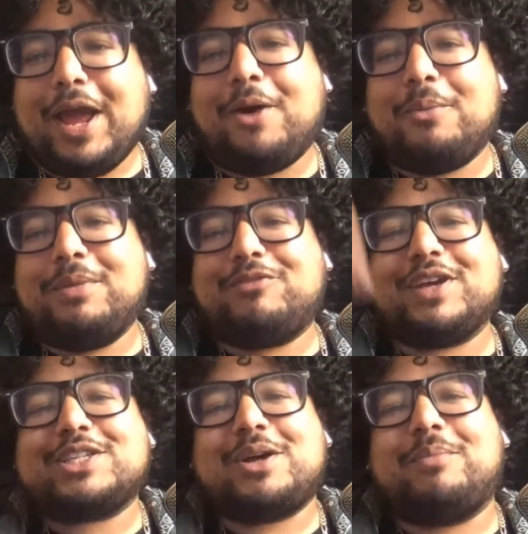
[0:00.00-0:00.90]
help me
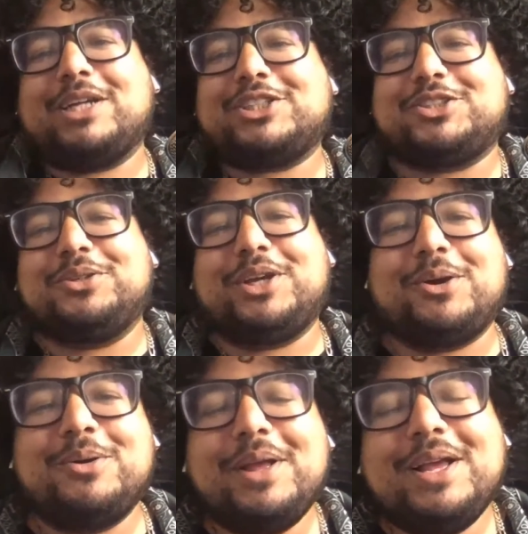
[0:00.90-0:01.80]
fix up my
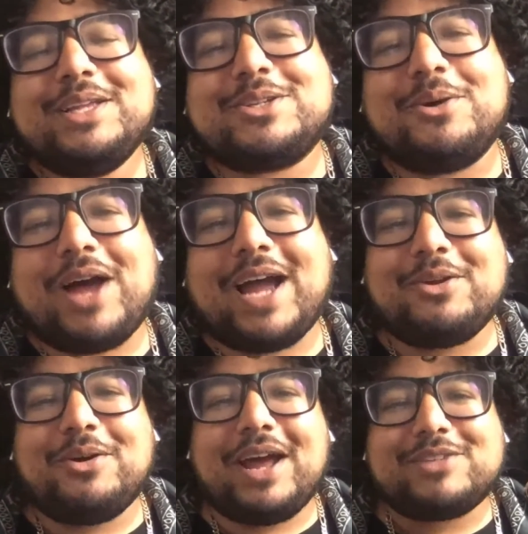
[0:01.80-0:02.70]
studio so that I
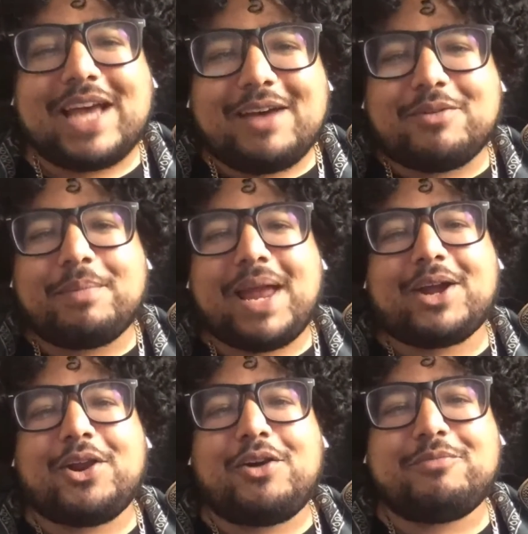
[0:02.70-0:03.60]
don't have to have a black
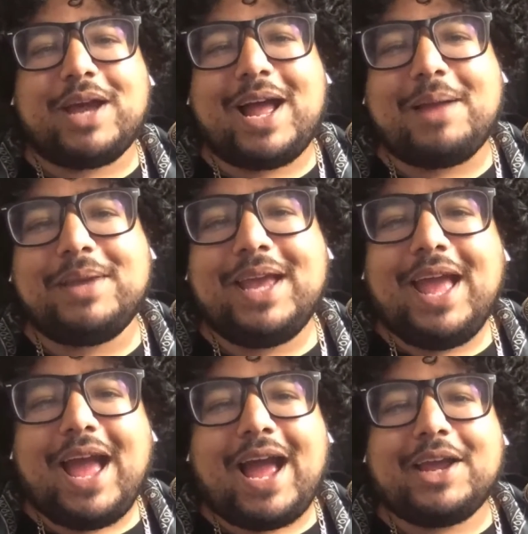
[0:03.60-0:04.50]
cloth behind me
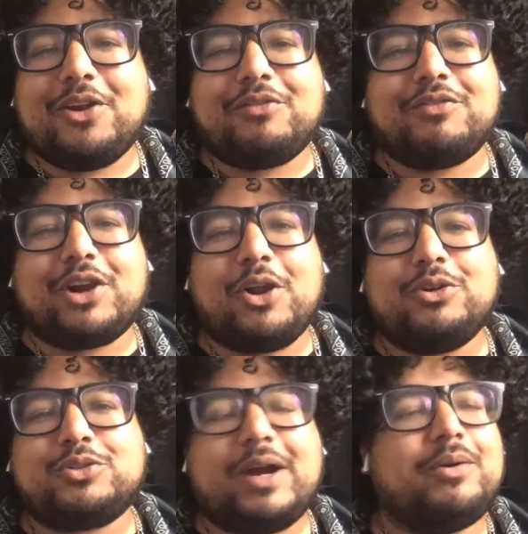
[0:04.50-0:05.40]
hanging off of a
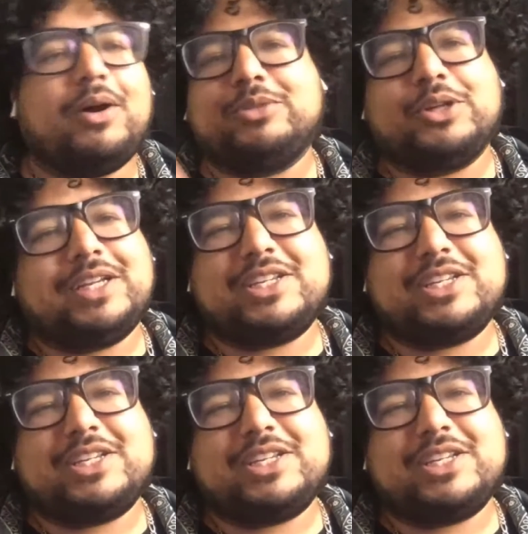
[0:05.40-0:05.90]
clothes rail. No, I'm joking.